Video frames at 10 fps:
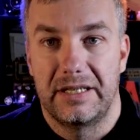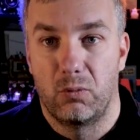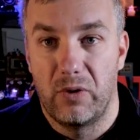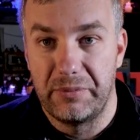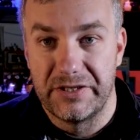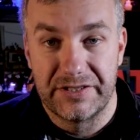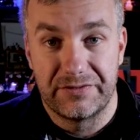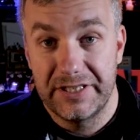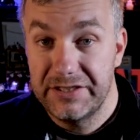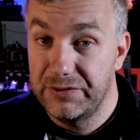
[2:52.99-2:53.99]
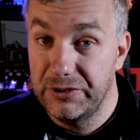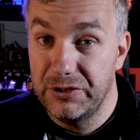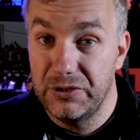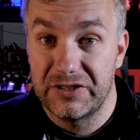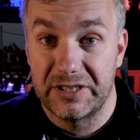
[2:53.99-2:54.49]
web interface for
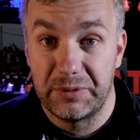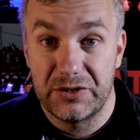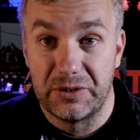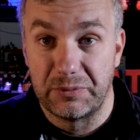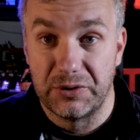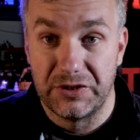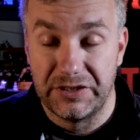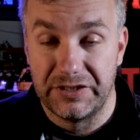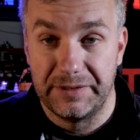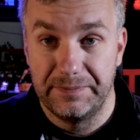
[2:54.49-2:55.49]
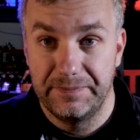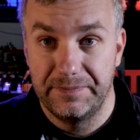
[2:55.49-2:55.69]
your Zigbee2MQTT.